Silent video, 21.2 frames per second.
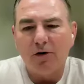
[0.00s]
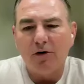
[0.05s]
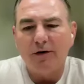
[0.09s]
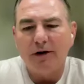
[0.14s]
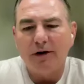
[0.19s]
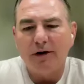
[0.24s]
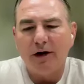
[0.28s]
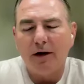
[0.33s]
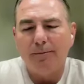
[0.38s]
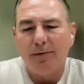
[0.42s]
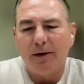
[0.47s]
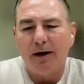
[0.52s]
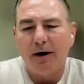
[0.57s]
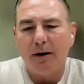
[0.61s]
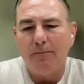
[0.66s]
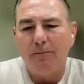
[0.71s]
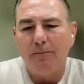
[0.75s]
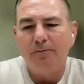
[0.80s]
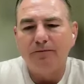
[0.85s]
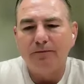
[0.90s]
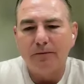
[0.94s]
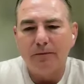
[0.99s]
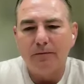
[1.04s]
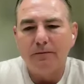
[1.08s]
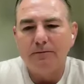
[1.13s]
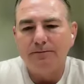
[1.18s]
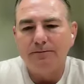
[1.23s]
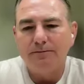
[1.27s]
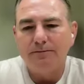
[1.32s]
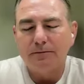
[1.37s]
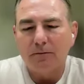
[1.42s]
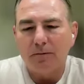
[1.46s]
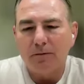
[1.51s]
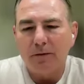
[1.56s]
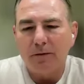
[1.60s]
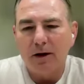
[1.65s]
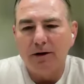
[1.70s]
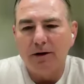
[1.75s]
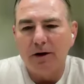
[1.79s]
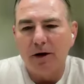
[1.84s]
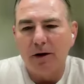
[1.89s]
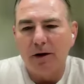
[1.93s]
Yeah, growing up, um,
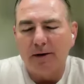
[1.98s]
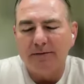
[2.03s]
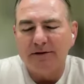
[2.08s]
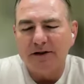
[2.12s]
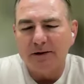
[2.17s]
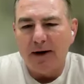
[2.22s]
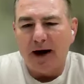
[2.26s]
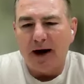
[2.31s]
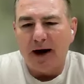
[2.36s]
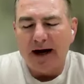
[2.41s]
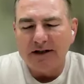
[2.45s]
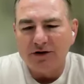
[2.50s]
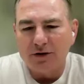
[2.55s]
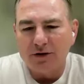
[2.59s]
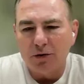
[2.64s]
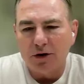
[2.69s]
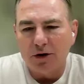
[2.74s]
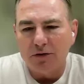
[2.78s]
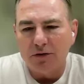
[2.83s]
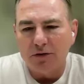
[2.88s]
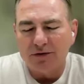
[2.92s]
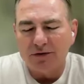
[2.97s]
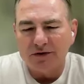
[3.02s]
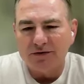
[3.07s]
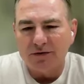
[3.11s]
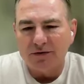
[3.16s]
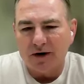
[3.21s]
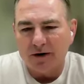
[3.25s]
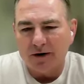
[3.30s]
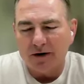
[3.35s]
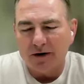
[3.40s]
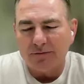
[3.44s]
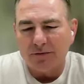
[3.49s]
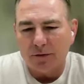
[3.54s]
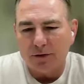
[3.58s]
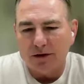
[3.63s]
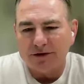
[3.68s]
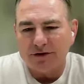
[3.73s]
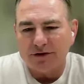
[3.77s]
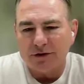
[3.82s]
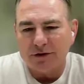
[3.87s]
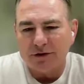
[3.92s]
you know, obviously my high school coach was
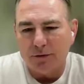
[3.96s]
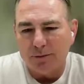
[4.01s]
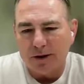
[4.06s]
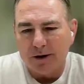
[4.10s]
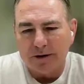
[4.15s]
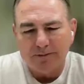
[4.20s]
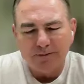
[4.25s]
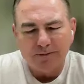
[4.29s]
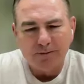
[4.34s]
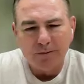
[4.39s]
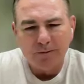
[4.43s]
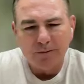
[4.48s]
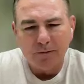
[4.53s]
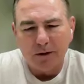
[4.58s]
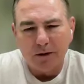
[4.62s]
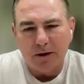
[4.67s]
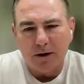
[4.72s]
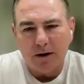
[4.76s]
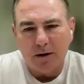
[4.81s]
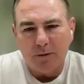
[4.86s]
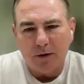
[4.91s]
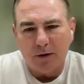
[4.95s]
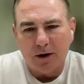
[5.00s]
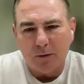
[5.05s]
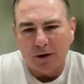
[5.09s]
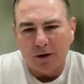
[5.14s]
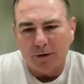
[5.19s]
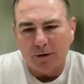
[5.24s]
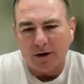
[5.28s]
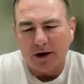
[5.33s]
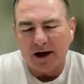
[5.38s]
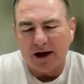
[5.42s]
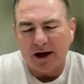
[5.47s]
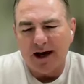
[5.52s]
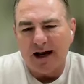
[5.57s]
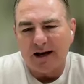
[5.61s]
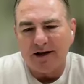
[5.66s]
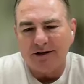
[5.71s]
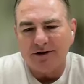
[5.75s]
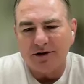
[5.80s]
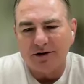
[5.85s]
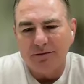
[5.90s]
very influential, but uh, when I went on
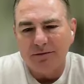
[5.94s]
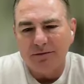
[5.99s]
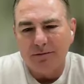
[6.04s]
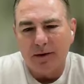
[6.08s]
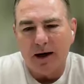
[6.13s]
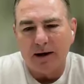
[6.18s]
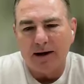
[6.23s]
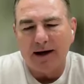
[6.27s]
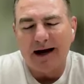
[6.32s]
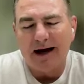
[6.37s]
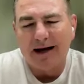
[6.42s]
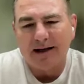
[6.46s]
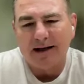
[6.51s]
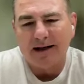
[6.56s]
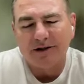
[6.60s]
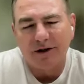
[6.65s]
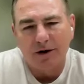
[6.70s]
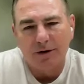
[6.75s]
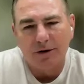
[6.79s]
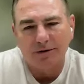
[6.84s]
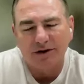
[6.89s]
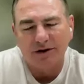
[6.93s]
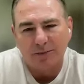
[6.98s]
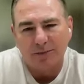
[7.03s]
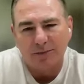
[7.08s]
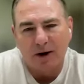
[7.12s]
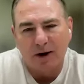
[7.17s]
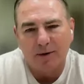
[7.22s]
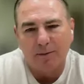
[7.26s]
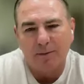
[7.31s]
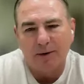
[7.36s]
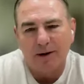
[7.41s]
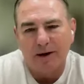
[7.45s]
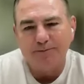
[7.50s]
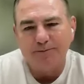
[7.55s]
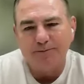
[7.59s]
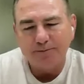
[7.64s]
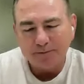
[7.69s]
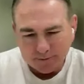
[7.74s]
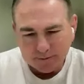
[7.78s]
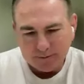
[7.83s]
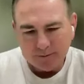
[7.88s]
to college, my college coach has probably
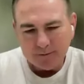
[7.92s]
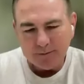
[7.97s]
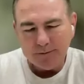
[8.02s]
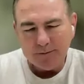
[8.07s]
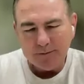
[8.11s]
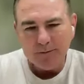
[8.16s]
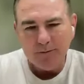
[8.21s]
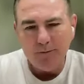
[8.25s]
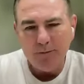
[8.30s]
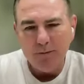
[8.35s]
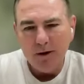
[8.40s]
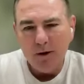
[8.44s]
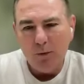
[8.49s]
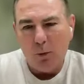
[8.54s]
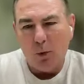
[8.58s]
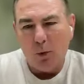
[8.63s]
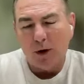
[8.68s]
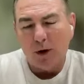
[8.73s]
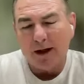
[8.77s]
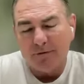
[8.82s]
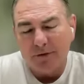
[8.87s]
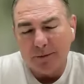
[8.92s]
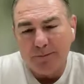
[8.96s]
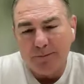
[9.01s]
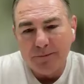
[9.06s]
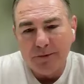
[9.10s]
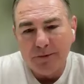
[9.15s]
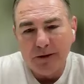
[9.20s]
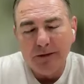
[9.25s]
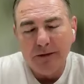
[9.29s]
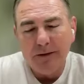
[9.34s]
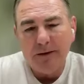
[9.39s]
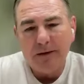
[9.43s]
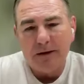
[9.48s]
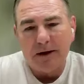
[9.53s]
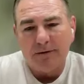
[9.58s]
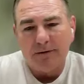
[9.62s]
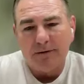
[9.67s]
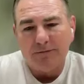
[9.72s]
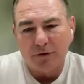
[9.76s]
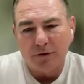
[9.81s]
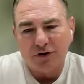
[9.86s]
been one of them
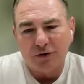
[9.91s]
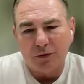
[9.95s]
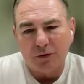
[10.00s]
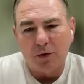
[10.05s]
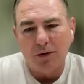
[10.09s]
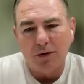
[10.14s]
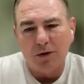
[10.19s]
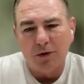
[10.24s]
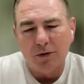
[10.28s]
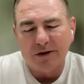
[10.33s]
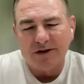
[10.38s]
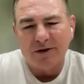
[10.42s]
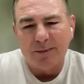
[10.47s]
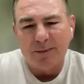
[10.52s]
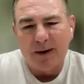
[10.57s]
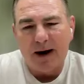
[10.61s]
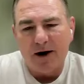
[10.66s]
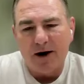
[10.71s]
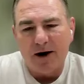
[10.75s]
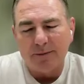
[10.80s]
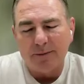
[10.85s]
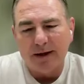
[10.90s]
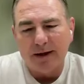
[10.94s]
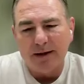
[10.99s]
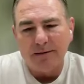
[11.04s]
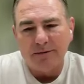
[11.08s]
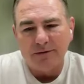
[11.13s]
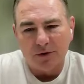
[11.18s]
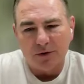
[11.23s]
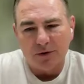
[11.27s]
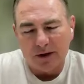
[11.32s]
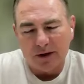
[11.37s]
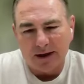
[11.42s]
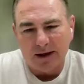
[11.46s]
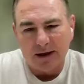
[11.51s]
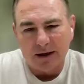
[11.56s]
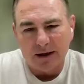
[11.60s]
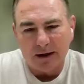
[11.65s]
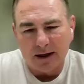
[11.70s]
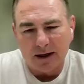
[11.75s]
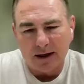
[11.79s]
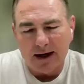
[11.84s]
uh, for sure who inspired me to
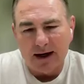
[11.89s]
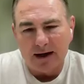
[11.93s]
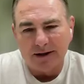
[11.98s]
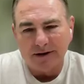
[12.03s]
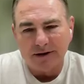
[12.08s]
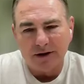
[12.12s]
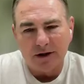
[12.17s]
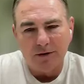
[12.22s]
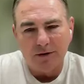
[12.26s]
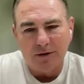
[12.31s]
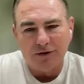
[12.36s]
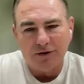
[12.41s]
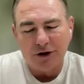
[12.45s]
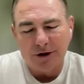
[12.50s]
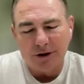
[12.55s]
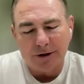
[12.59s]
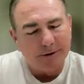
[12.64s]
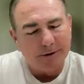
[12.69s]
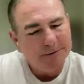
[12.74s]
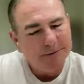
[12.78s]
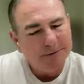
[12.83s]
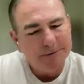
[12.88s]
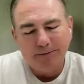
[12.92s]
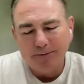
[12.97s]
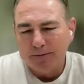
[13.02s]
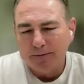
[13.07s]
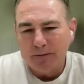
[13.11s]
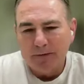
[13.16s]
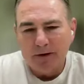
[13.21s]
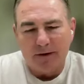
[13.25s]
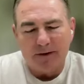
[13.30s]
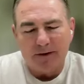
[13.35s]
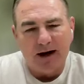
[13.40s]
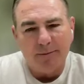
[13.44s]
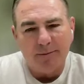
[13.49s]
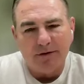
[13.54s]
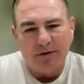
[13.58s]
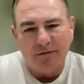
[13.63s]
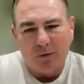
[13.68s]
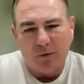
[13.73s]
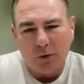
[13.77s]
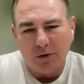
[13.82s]
really get into college coaching. And
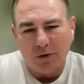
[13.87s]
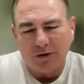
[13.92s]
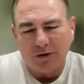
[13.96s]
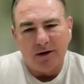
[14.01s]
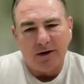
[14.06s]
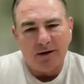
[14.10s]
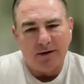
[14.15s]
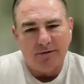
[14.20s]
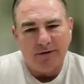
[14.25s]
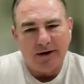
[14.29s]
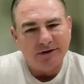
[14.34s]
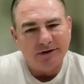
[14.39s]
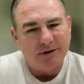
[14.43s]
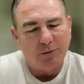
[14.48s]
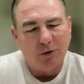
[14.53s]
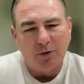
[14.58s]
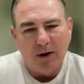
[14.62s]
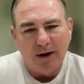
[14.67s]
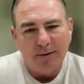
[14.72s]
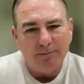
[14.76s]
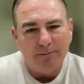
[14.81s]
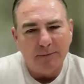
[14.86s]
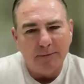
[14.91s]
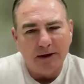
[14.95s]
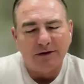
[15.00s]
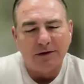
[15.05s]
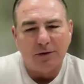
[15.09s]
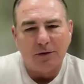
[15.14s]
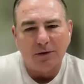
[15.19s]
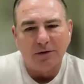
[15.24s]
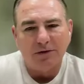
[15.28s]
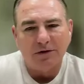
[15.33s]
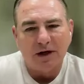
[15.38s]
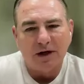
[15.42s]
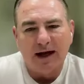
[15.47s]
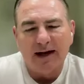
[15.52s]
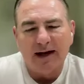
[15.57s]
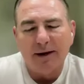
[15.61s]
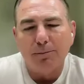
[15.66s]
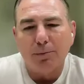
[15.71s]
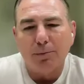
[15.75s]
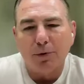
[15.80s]
for that, I've fortunate. I've had some great
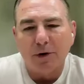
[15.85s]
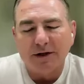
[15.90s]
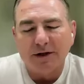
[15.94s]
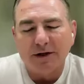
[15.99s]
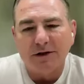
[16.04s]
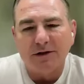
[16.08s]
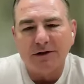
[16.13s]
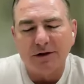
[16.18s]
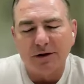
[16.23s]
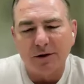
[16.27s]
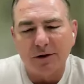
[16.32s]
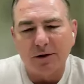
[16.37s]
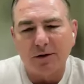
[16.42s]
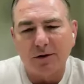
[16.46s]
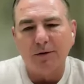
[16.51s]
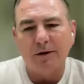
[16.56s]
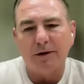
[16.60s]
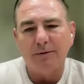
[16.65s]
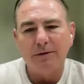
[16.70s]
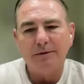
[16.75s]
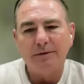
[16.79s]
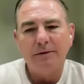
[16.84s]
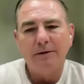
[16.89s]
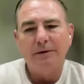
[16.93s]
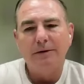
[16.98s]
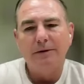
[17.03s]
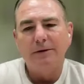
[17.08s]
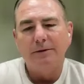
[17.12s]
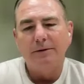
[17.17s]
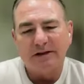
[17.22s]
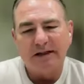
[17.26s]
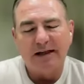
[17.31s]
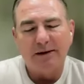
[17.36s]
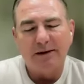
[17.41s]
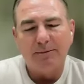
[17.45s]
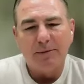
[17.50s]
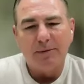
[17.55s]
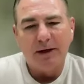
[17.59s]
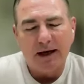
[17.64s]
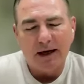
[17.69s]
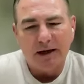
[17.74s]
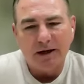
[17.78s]
mentors. A guy named Brendan Suhr, who
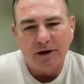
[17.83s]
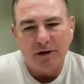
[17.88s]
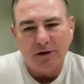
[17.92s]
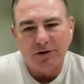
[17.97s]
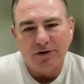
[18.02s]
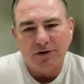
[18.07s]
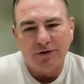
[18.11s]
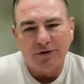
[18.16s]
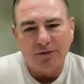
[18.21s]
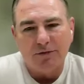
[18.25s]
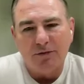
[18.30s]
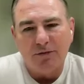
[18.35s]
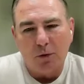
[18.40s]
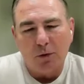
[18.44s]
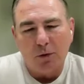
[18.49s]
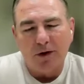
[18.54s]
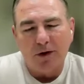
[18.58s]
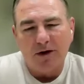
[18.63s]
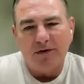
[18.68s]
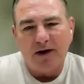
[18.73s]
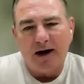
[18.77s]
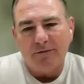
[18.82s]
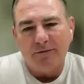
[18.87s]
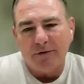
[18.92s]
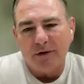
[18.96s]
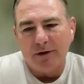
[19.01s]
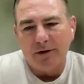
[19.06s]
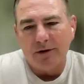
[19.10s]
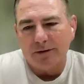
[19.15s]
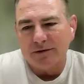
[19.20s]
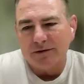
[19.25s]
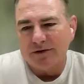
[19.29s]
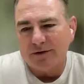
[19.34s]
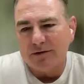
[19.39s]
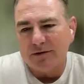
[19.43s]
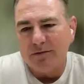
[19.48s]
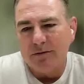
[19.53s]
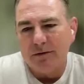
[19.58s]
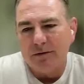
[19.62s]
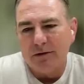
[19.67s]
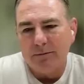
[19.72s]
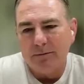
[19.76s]
was an NBA coach for 45 mm-hmm.
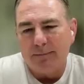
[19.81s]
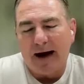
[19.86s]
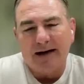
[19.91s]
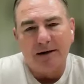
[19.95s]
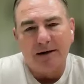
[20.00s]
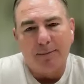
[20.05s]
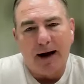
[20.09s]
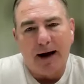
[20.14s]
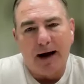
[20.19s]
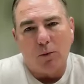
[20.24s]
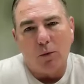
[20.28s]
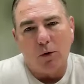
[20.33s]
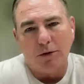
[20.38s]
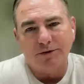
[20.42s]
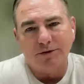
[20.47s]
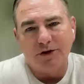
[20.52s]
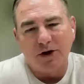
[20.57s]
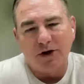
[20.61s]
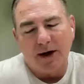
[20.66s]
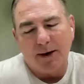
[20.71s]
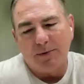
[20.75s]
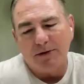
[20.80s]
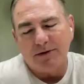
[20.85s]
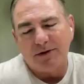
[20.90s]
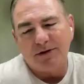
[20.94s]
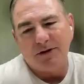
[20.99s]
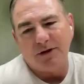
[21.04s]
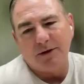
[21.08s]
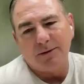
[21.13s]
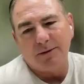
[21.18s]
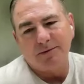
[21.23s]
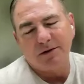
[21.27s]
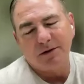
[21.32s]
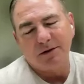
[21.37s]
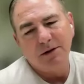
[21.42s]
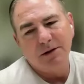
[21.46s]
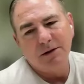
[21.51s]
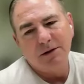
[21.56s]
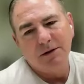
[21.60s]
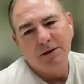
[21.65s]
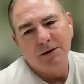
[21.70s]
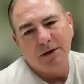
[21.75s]
years, back to back world
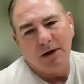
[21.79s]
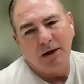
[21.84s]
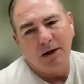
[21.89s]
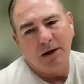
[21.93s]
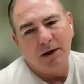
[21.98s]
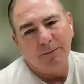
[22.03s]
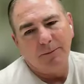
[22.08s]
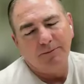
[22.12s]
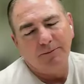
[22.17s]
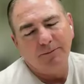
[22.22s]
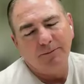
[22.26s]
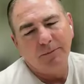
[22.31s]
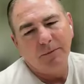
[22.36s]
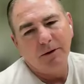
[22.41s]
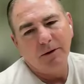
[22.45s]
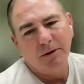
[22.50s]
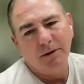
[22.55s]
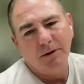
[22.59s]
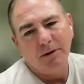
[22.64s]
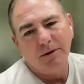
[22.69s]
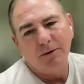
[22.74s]
championships. Um,